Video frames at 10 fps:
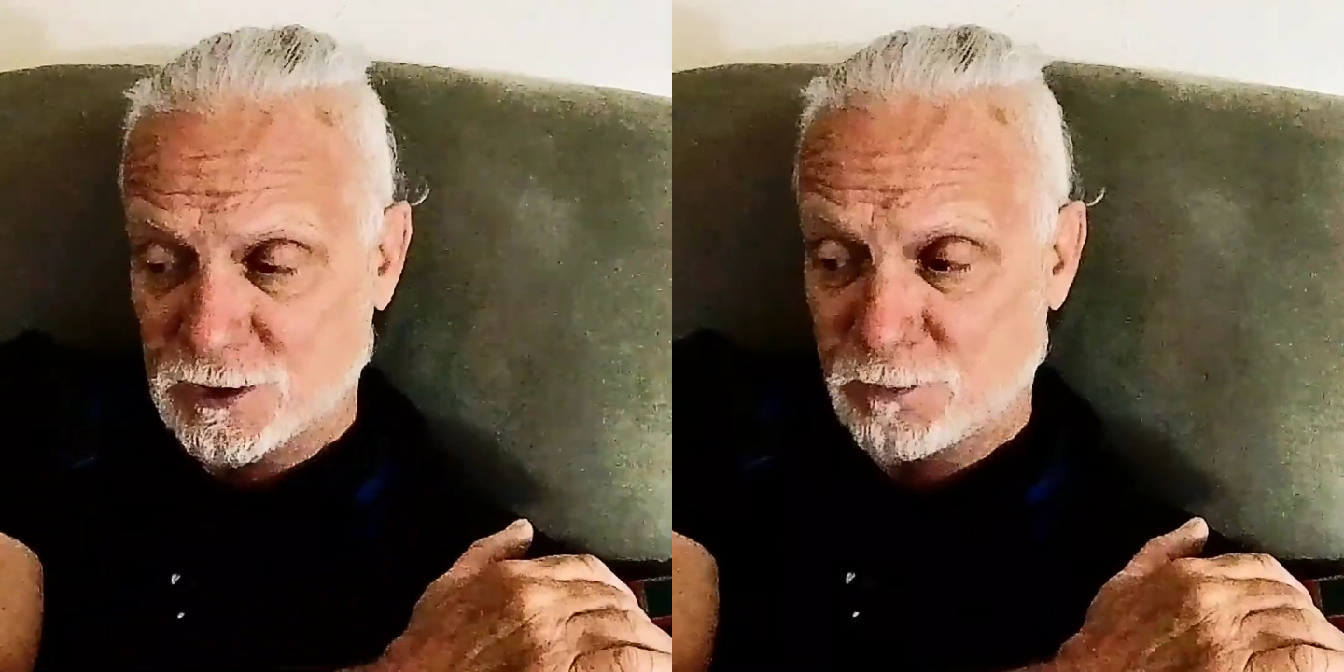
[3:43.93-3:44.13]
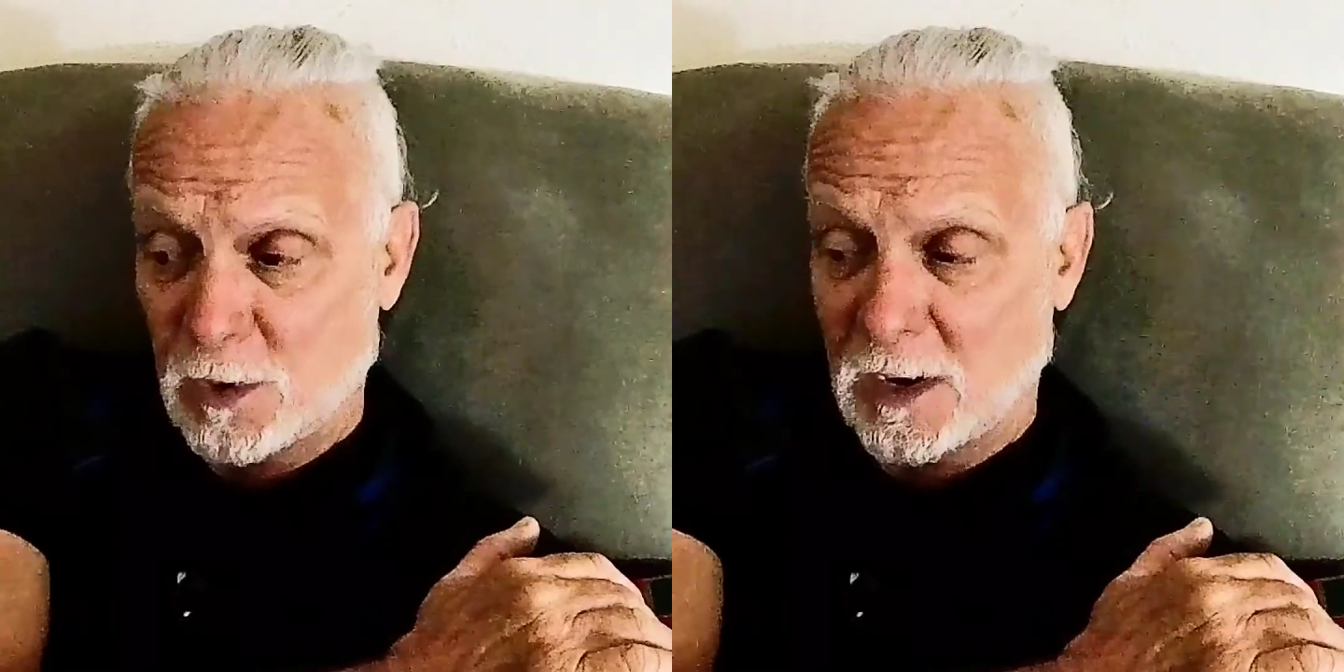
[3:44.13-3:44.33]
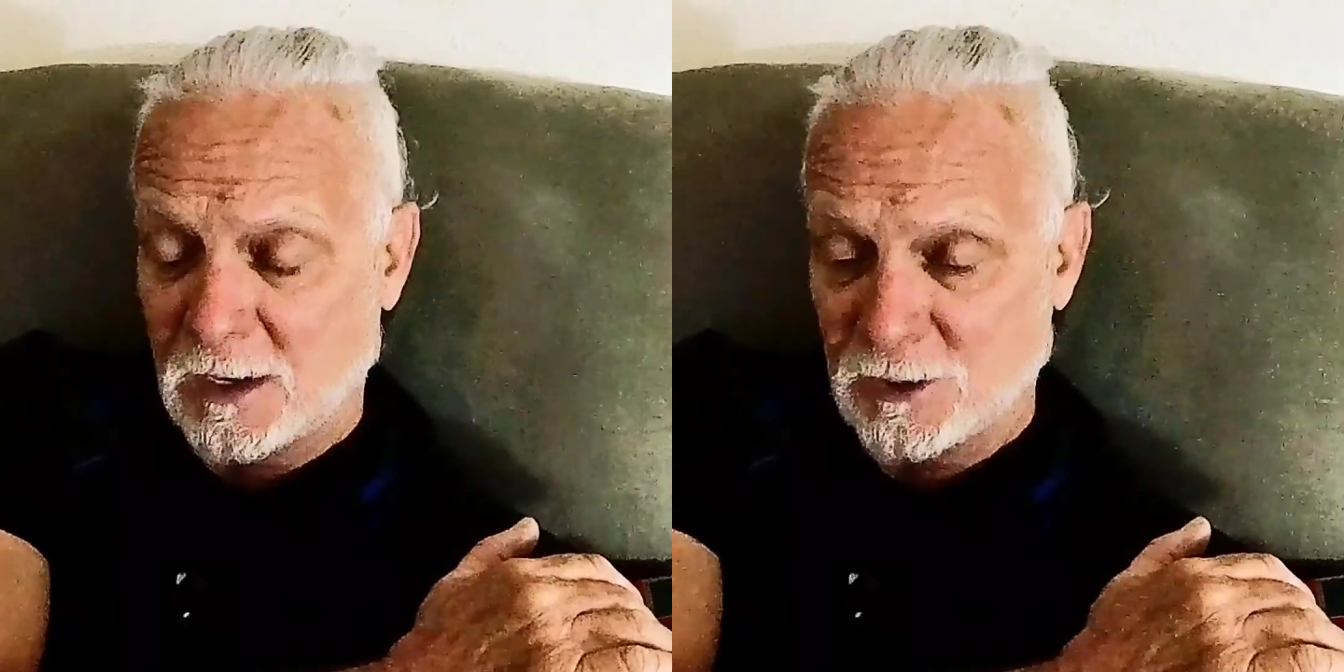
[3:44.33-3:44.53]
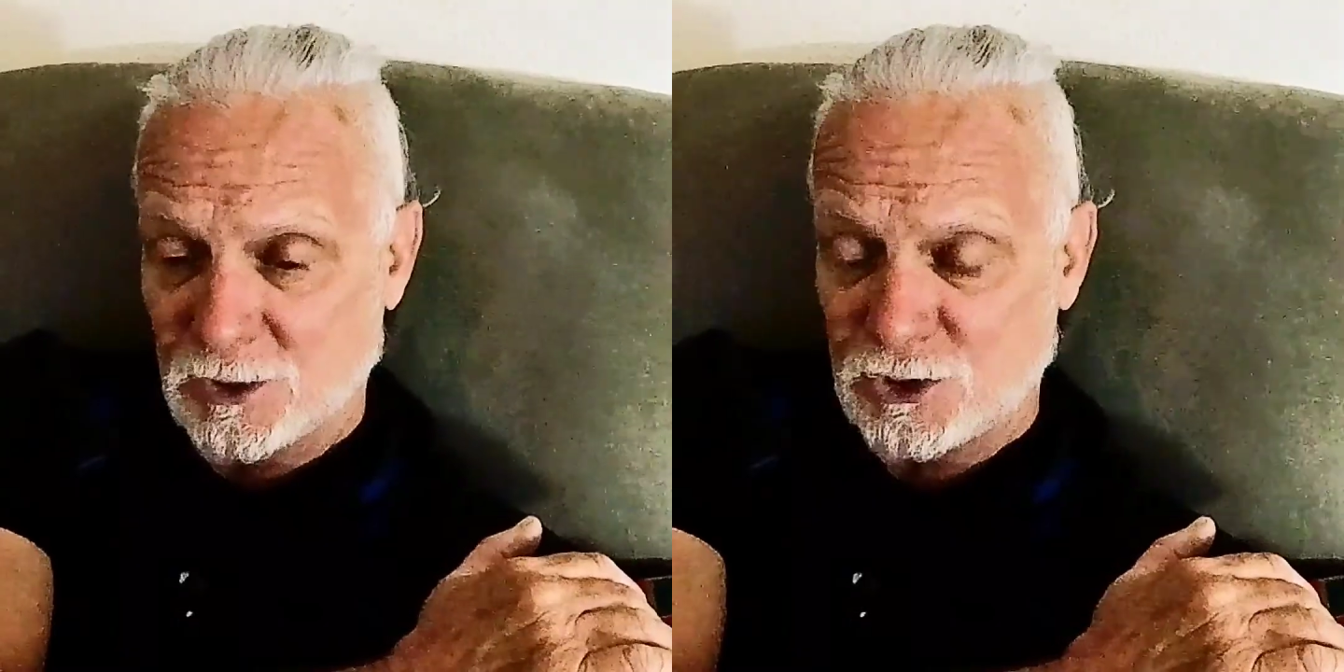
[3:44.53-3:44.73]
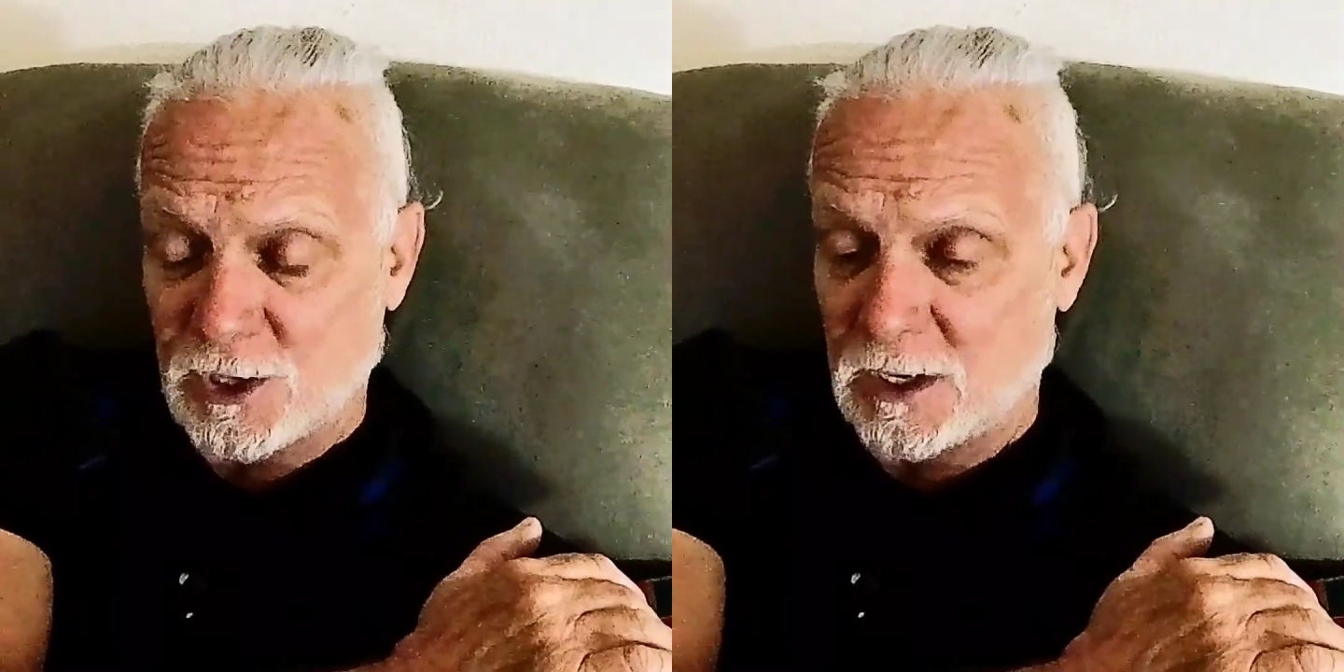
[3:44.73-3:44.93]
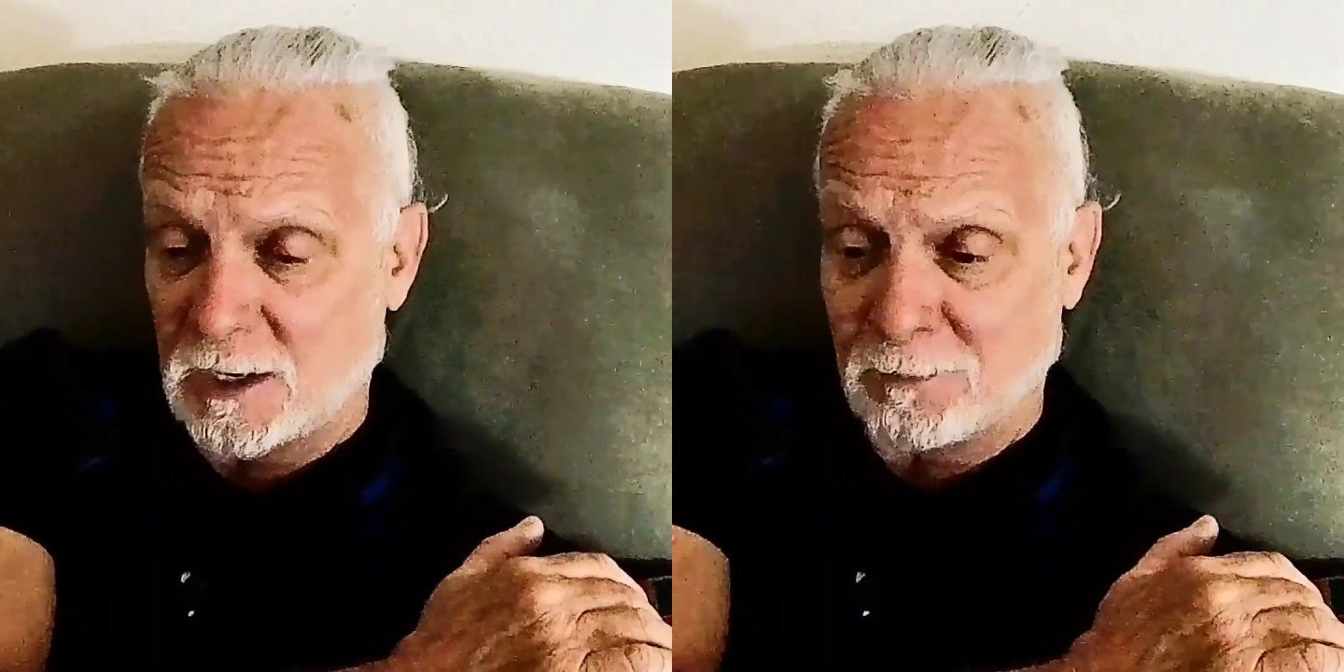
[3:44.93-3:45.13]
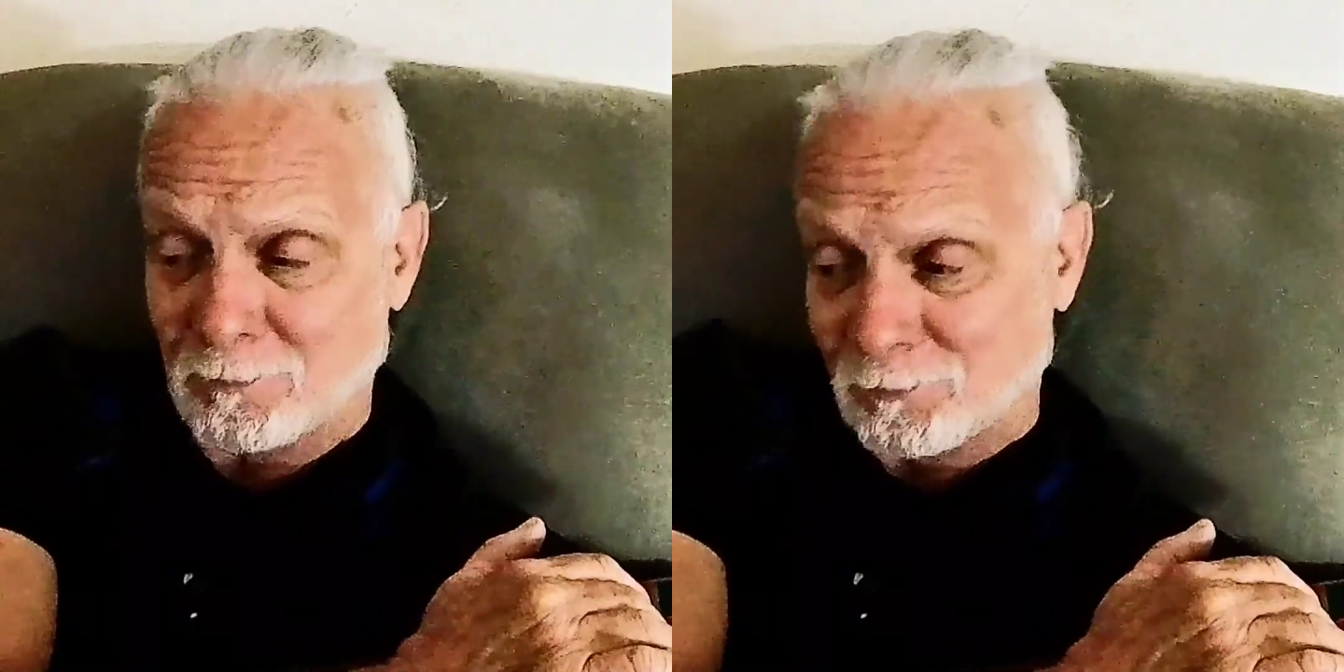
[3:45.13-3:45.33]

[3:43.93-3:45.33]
sprocket, the chain.